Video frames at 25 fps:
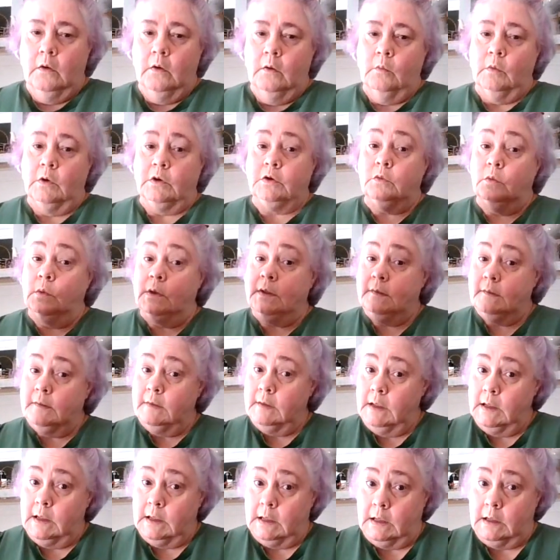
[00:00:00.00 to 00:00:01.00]
which we
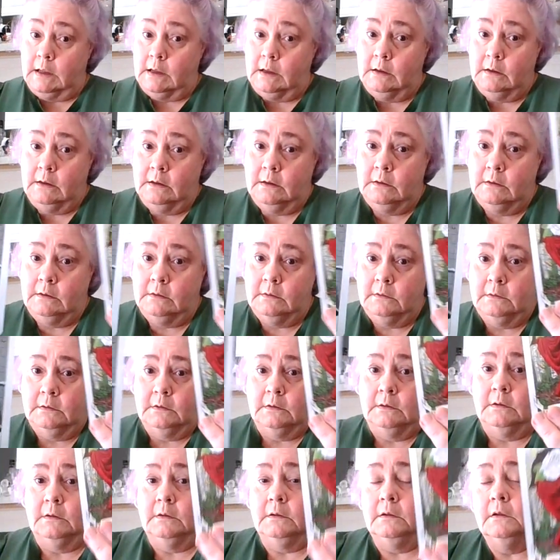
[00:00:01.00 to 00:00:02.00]
see
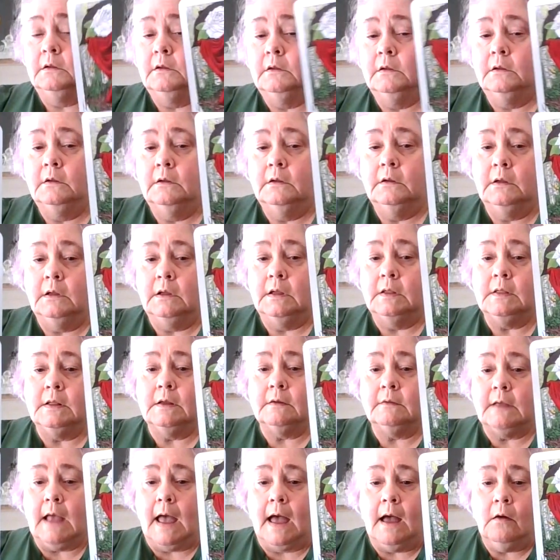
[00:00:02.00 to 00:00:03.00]
in
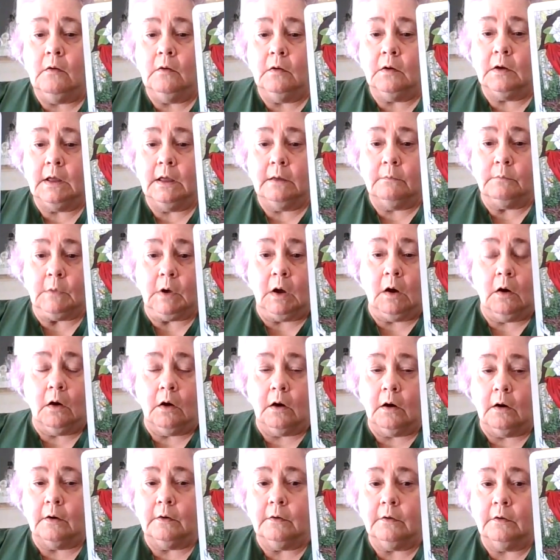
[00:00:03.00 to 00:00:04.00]
this outcome
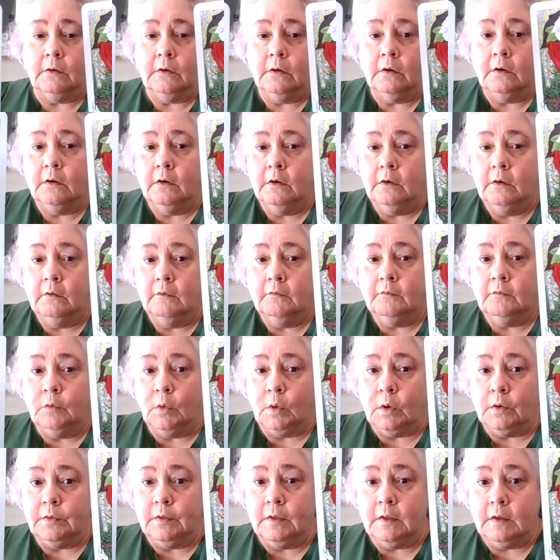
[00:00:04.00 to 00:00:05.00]
card
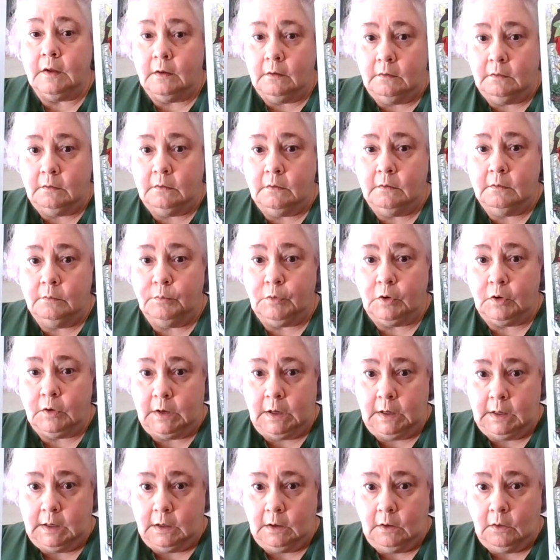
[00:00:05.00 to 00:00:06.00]
for this
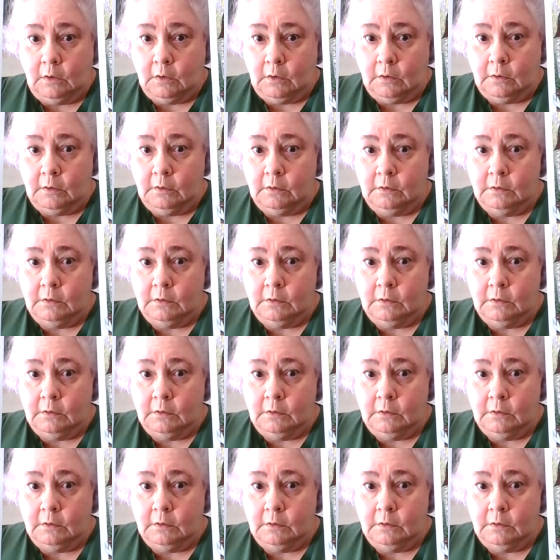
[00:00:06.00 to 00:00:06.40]
particular